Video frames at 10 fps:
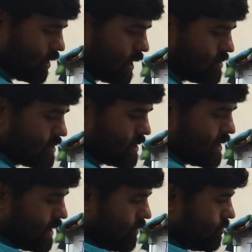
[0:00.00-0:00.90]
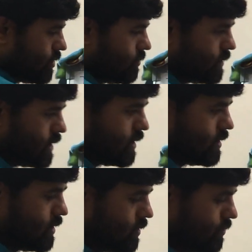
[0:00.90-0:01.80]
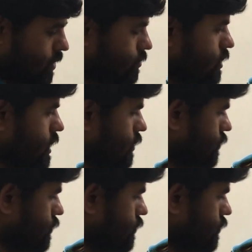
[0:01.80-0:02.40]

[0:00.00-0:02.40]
we can say from the formula,